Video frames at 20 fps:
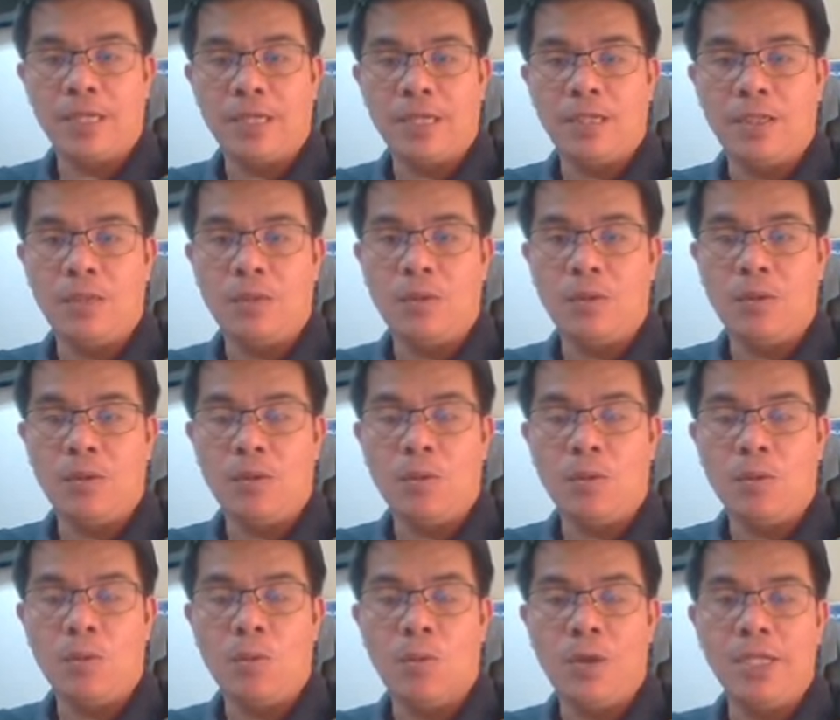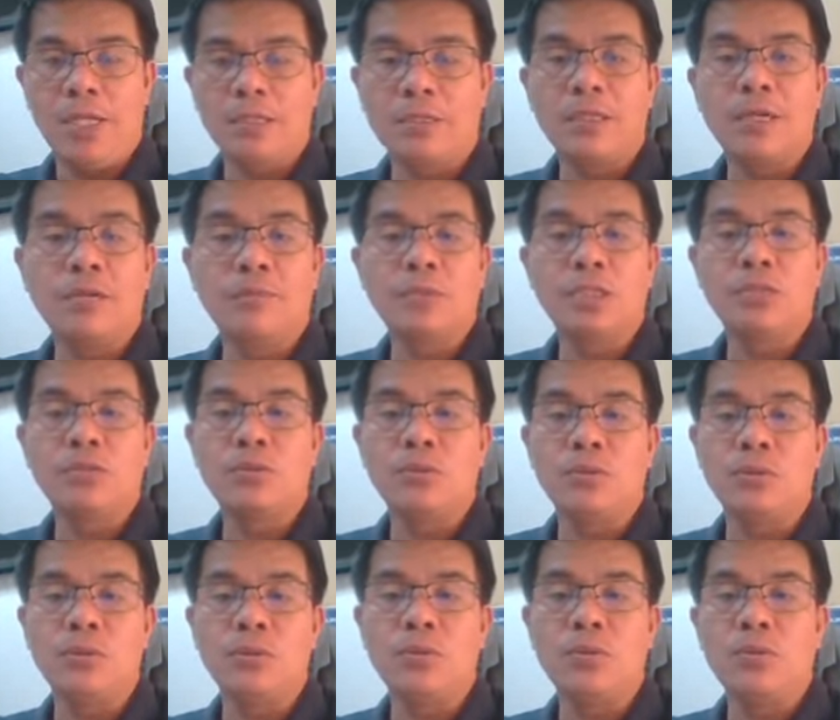uh, when it comes
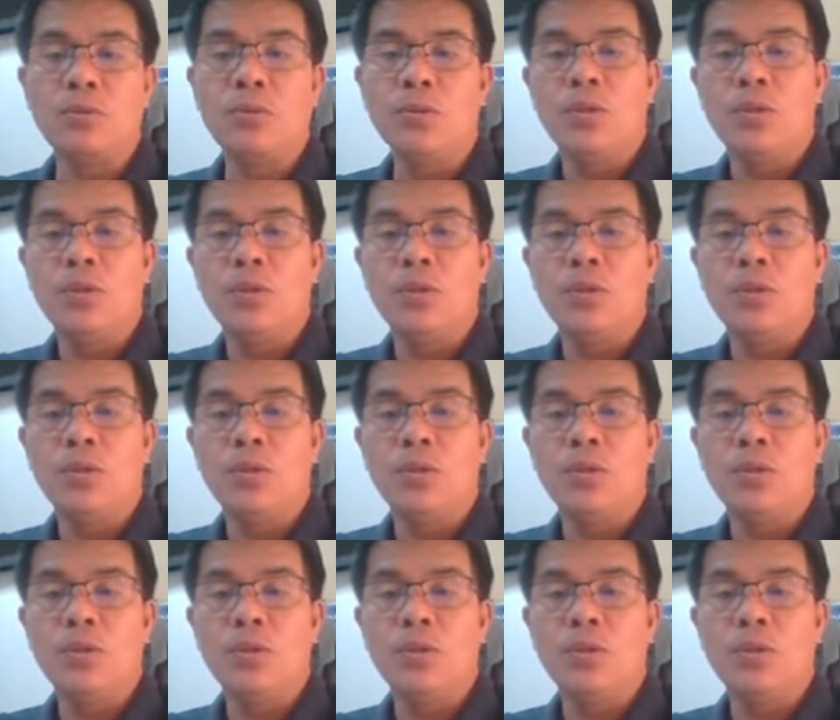to